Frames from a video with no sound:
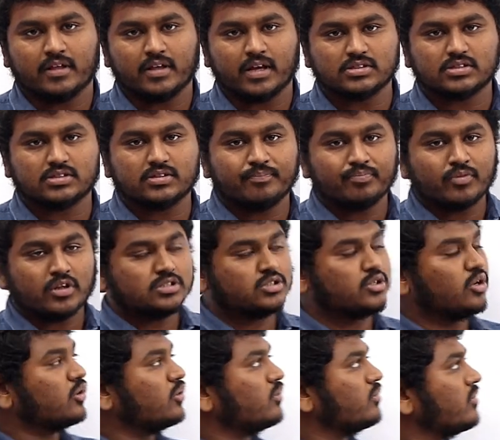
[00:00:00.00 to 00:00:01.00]
Yes,
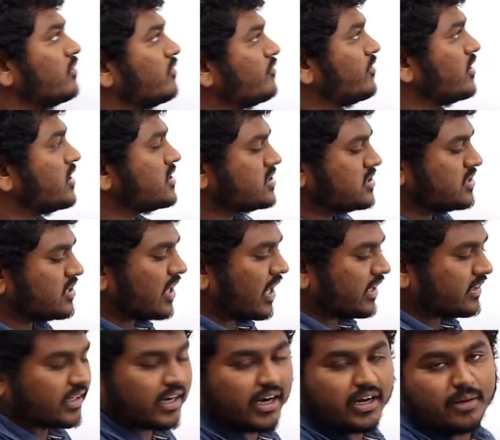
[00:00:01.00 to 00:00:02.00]
so first
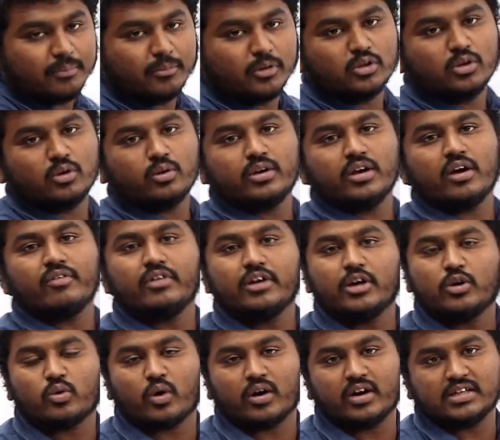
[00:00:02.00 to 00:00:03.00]
antakante mundu here we
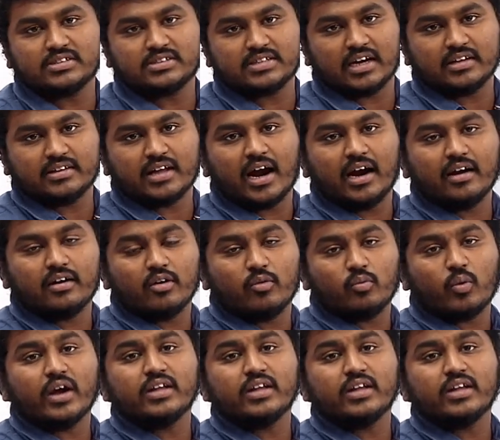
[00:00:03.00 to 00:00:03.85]
need to understand that